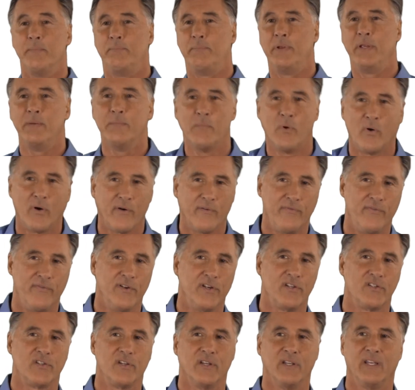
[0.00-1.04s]
be more
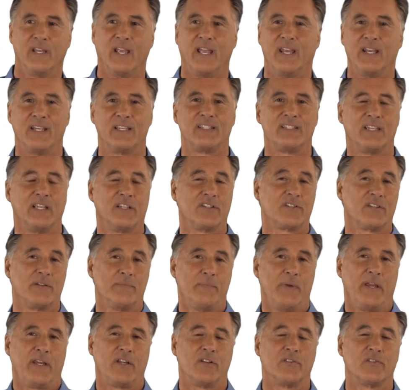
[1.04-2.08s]
efficient, and essentially
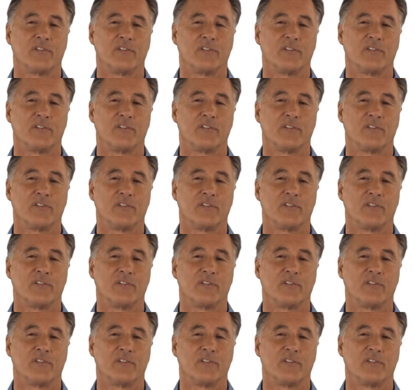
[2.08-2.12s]
make